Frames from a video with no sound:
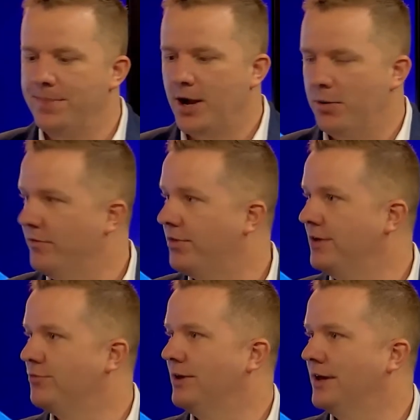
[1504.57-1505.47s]
However,
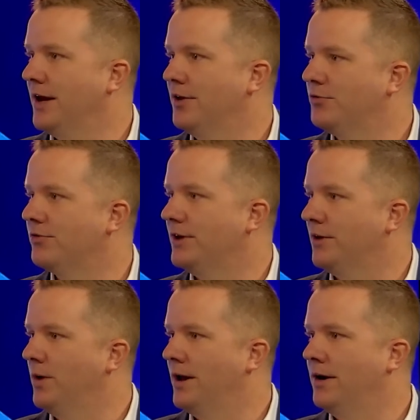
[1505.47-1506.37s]
things really get
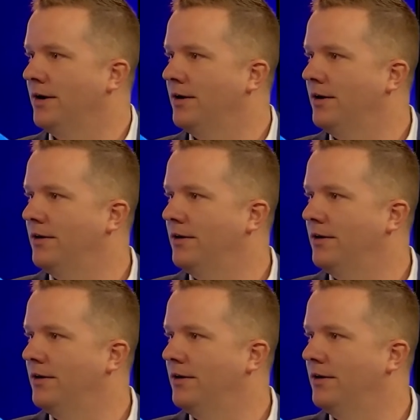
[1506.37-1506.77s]
interesting when